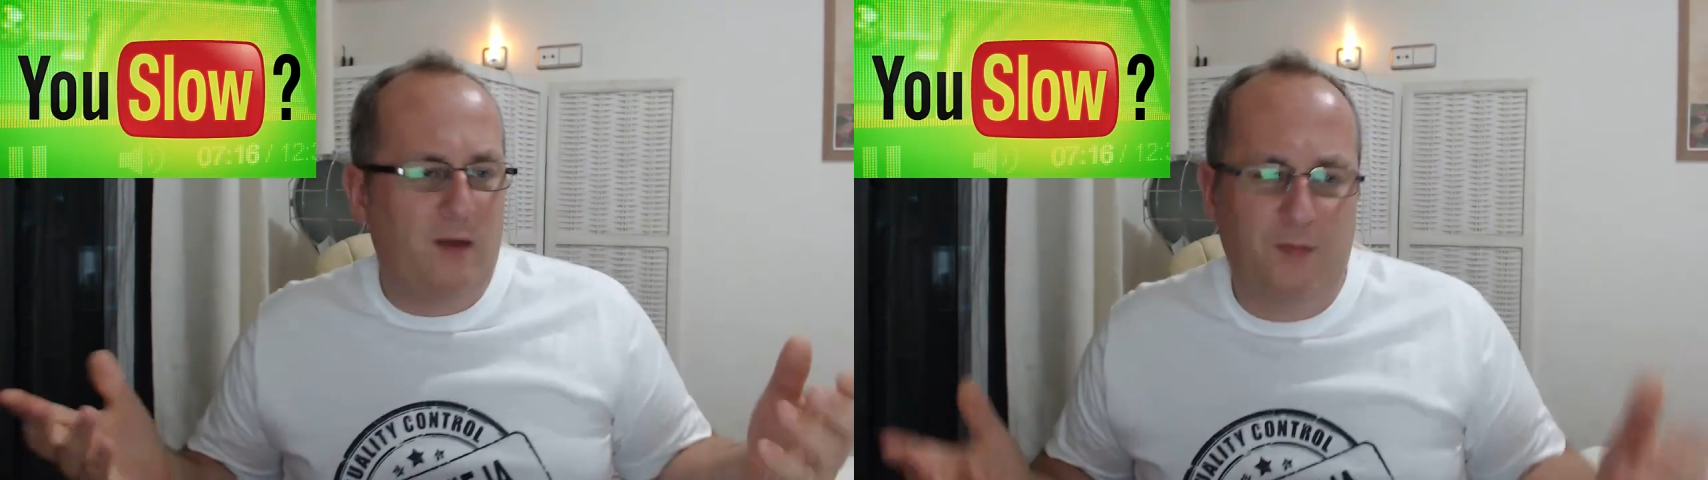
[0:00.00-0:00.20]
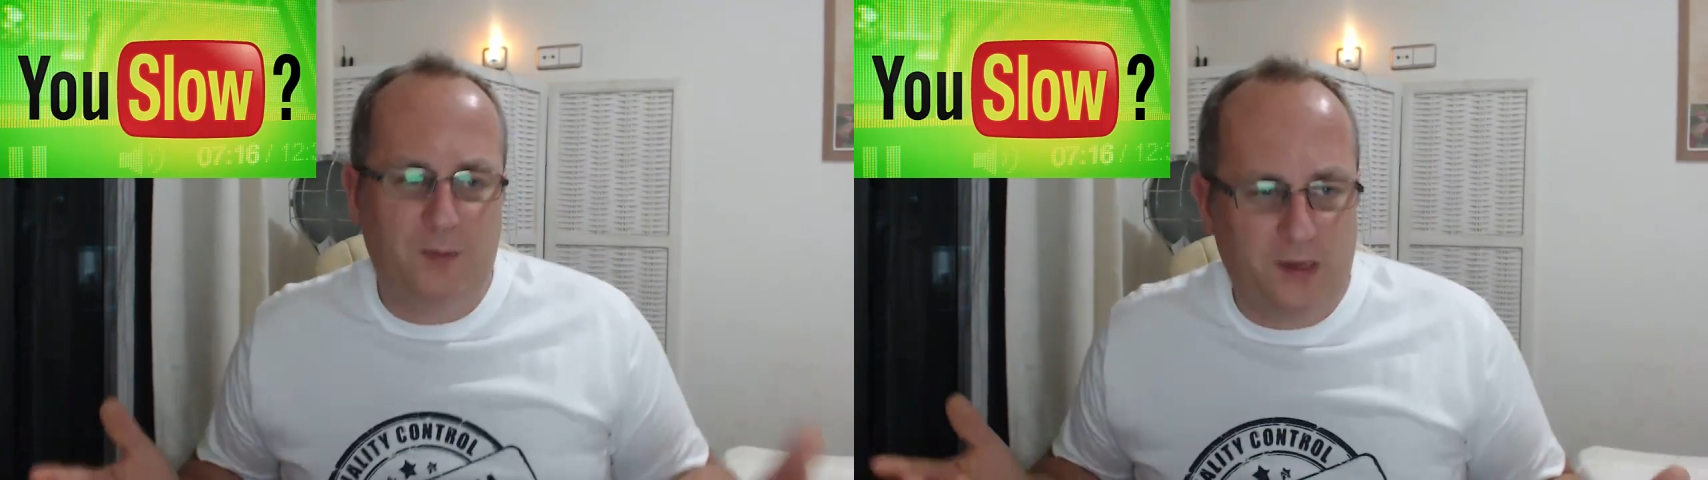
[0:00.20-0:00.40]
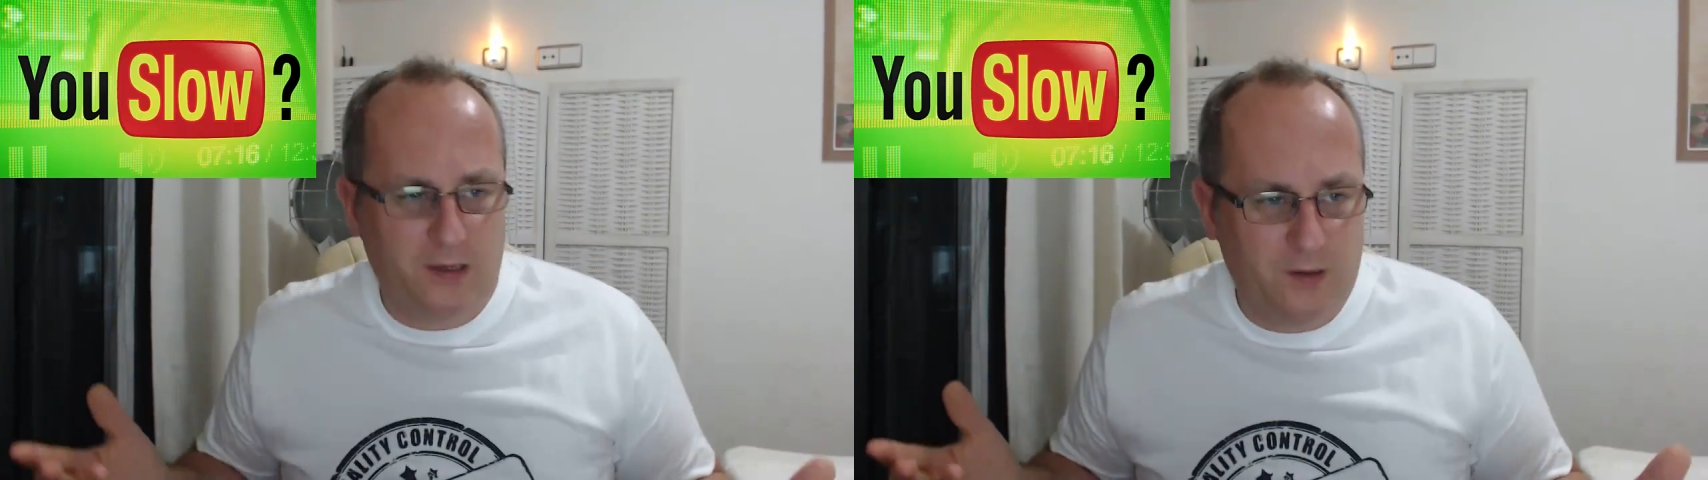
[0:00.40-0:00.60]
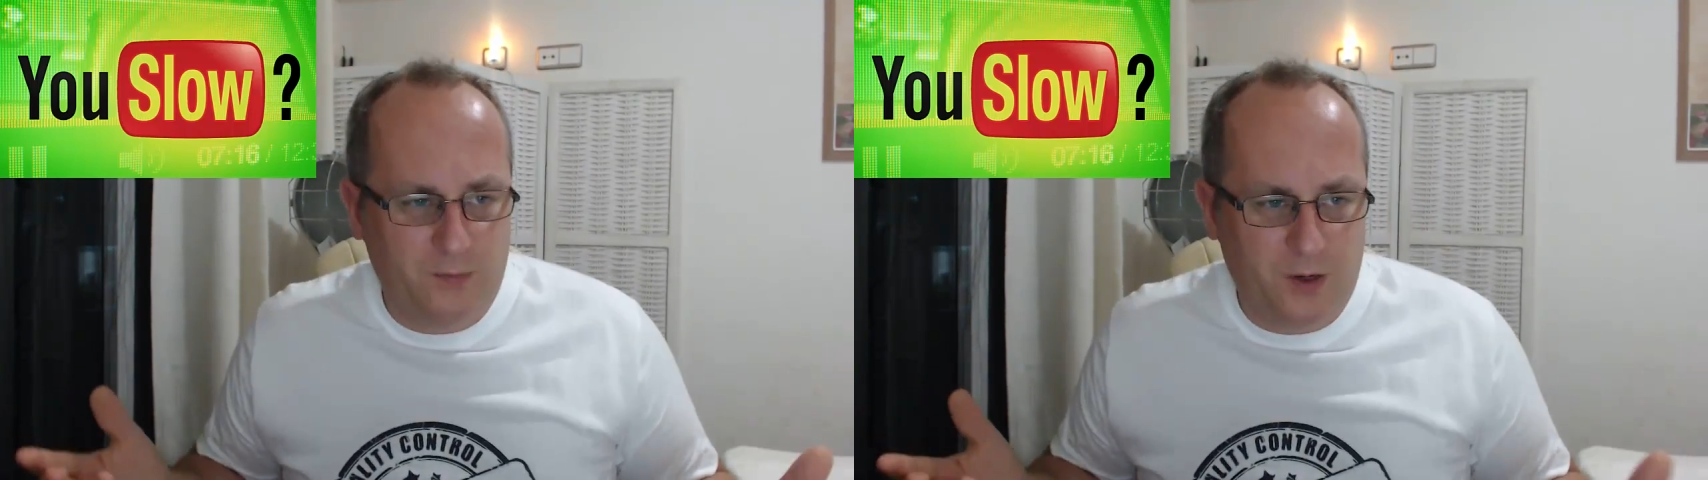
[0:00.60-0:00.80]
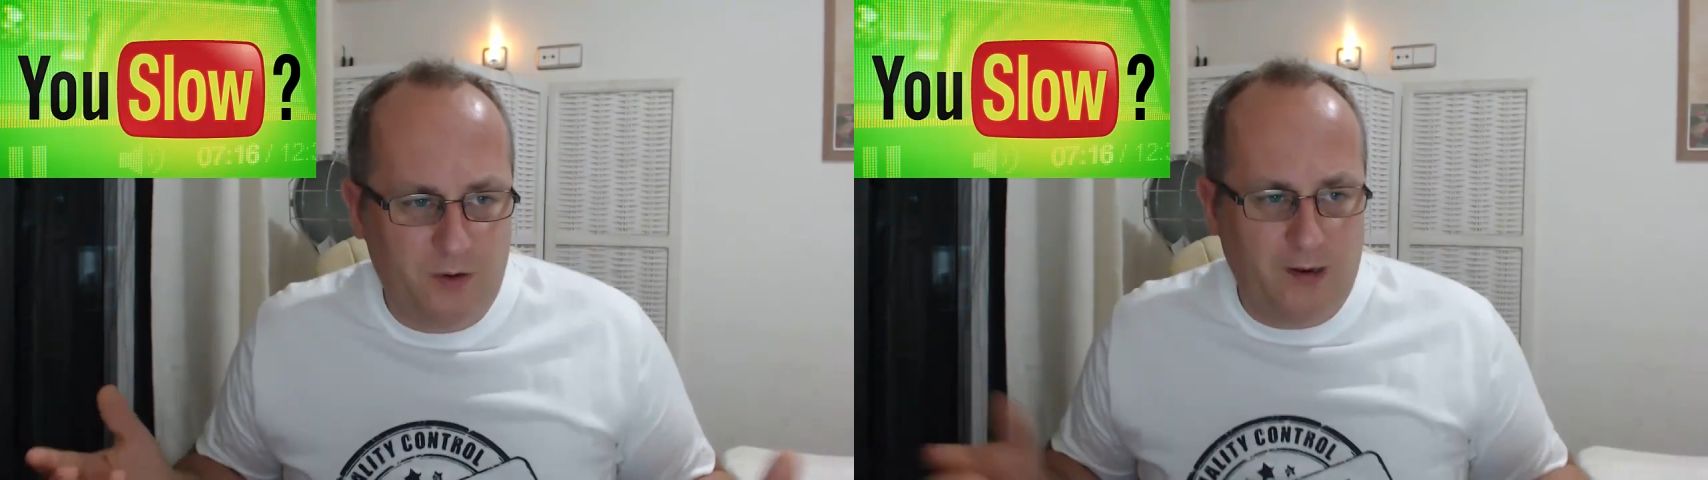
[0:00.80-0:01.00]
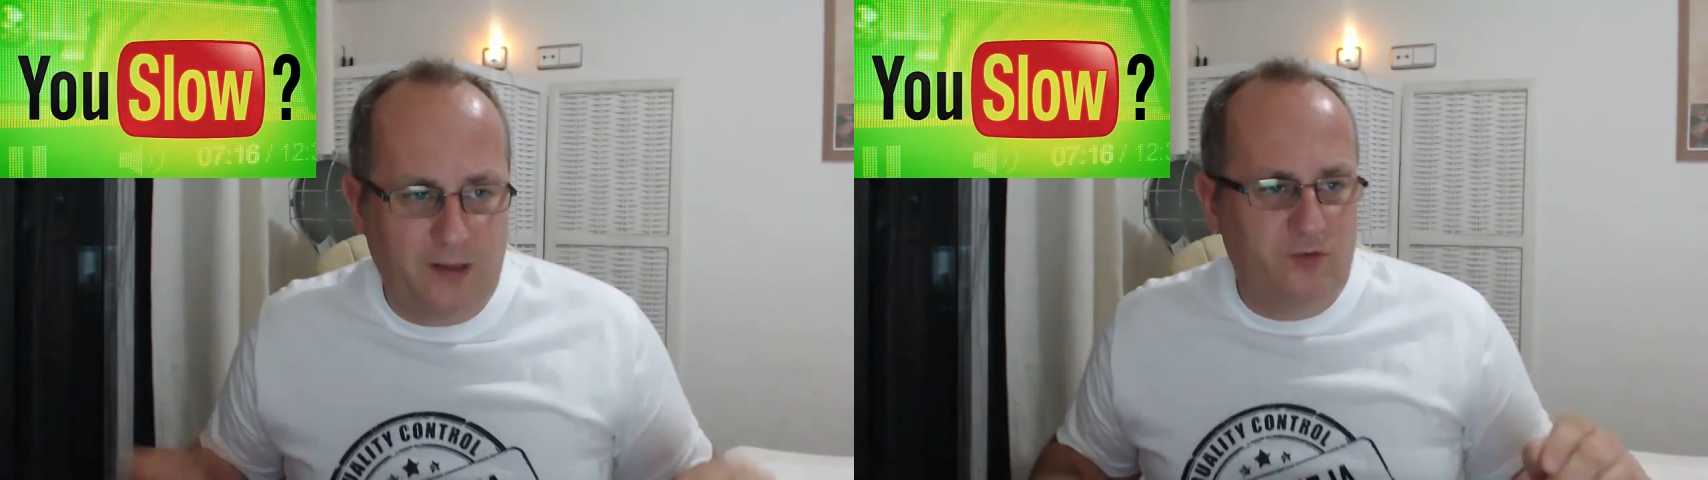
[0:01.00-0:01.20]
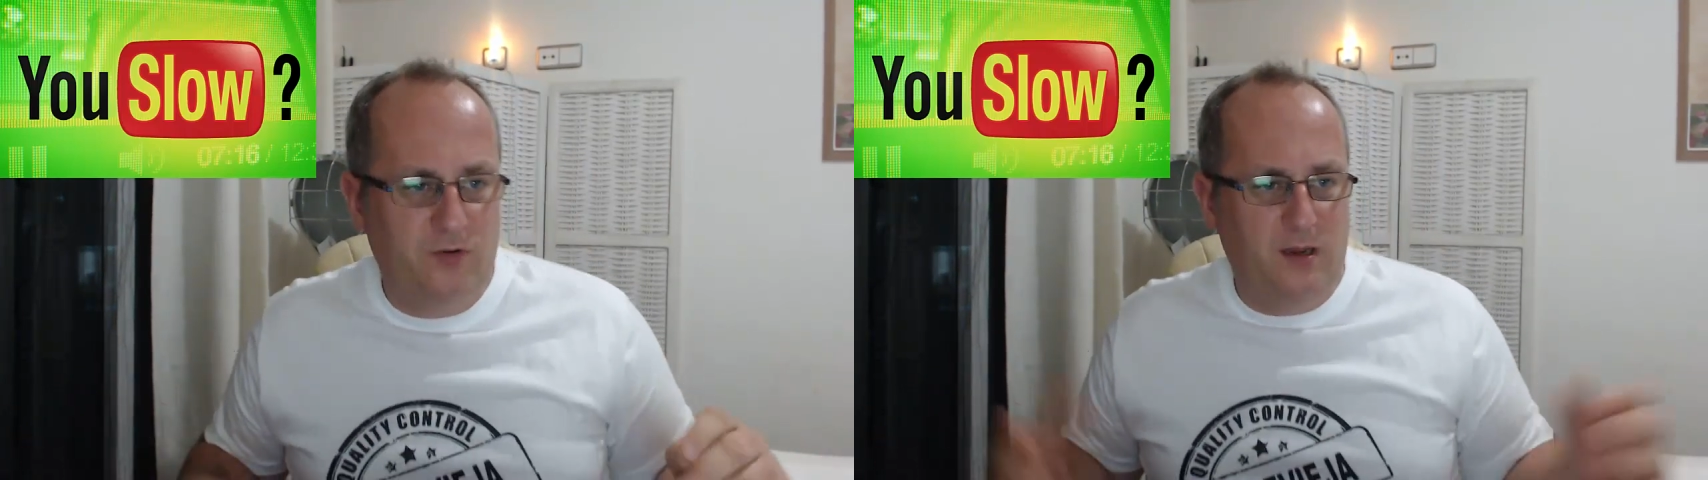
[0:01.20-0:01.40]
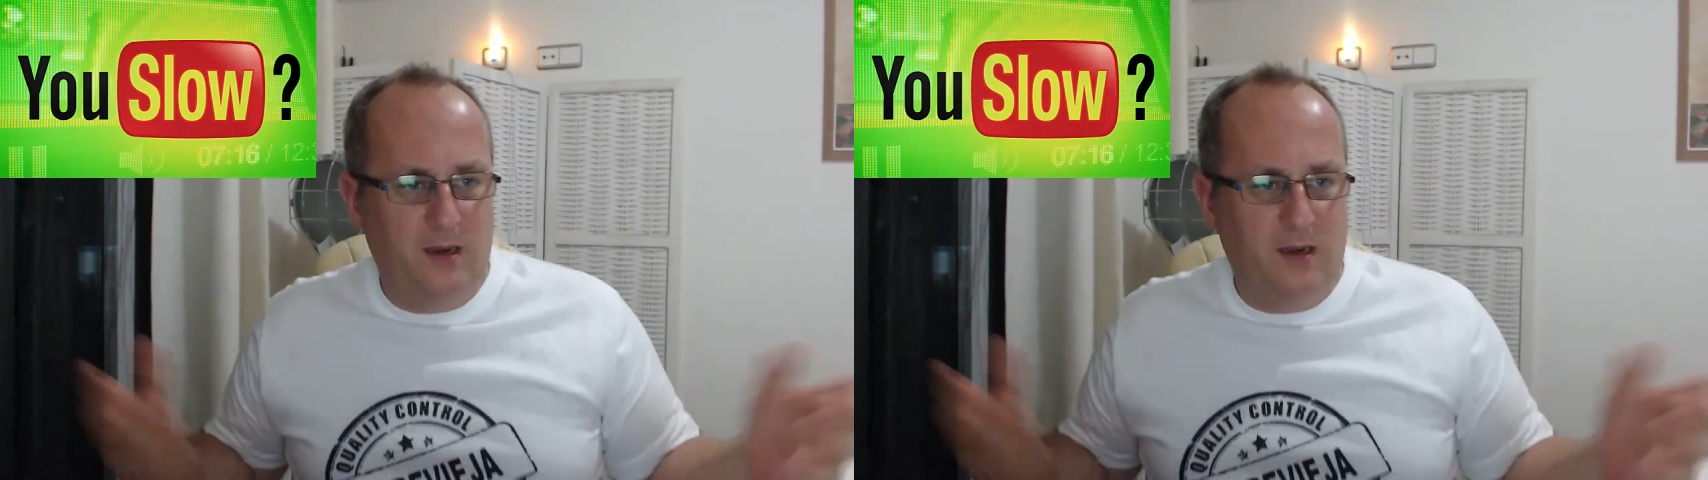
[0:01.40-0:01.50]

everybody's computer literate